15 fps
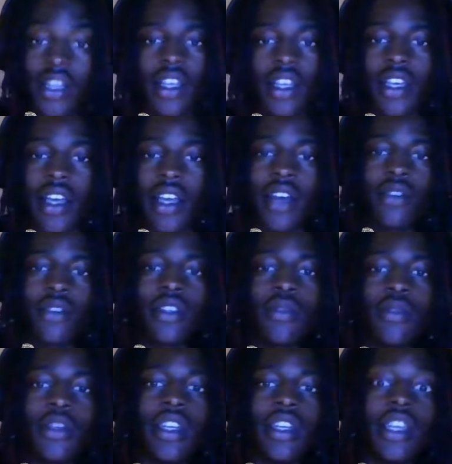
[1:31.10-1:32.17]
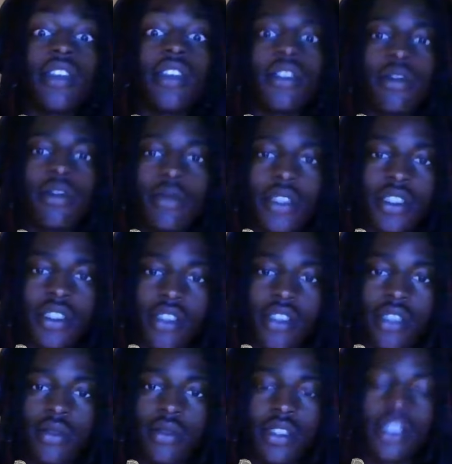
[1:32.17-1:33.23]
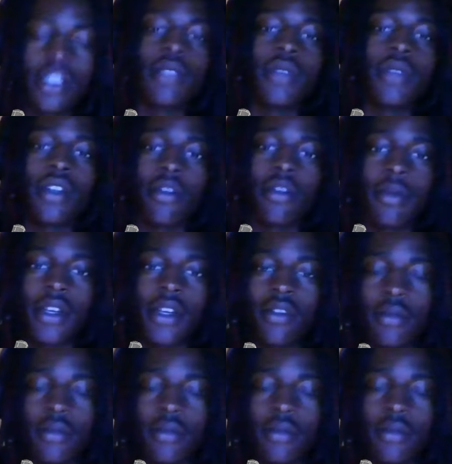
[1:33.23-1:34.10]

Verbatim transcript: And I don't think we need them because you know we still blow them out,